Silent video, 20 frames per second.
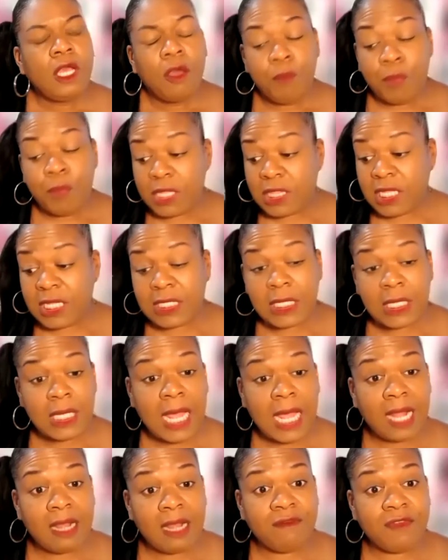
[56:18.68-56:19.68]
but there's a
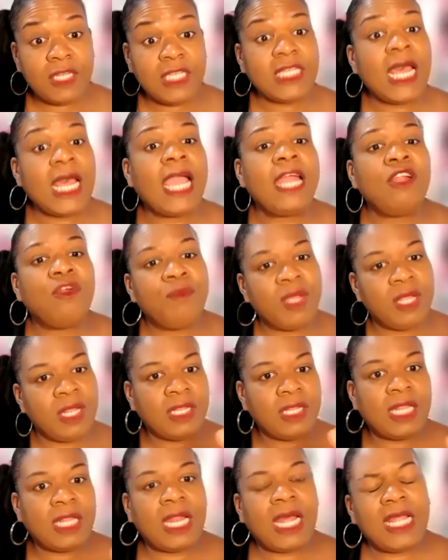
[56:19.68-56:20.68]
lot of entitlement
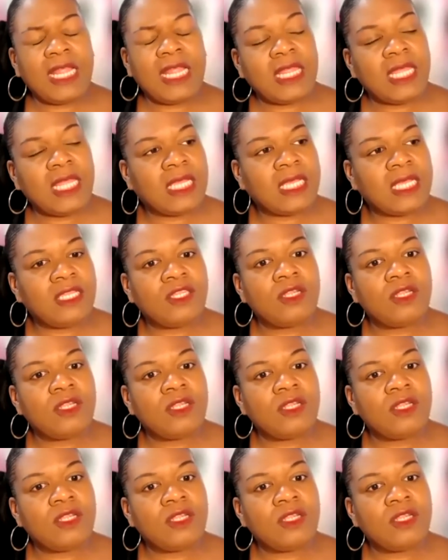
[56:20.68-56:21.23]
that I think is